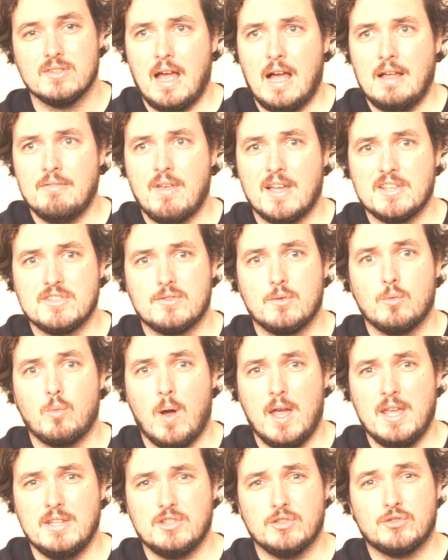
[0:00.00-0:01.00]
and that's the
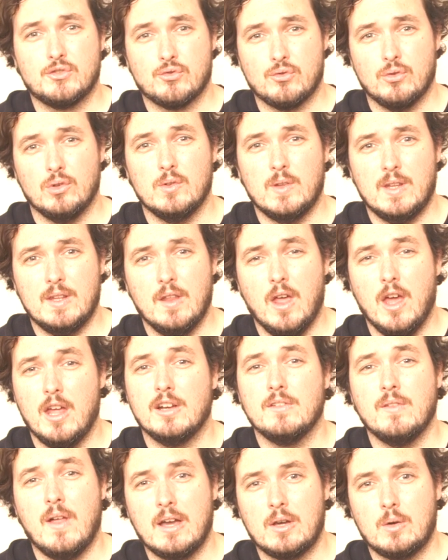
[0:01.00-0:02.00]
way to truly learn a
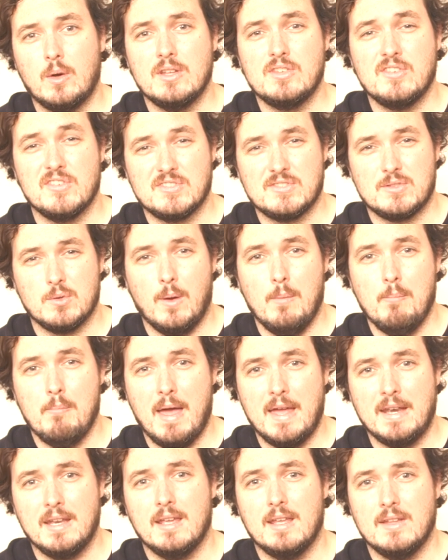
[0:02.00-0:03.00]
language, is to
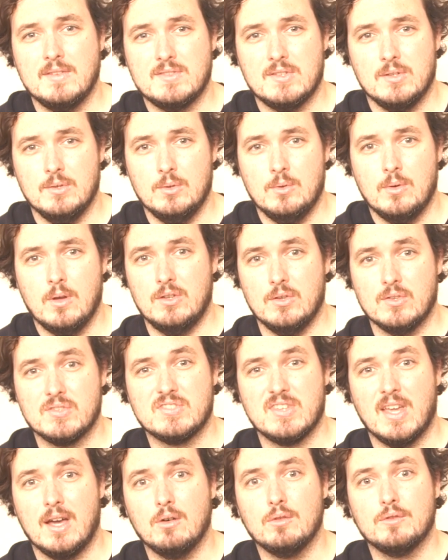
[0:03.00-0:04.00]
embed it into
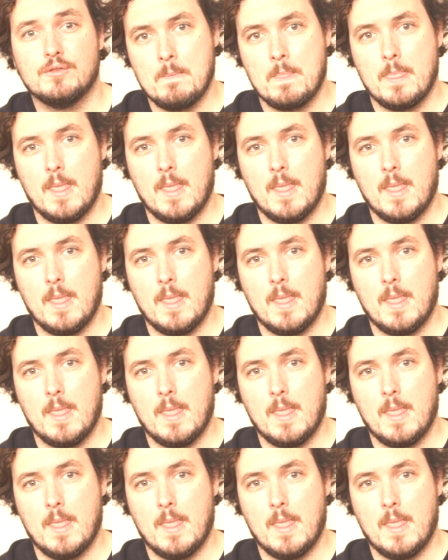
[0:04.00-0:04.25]
yourself,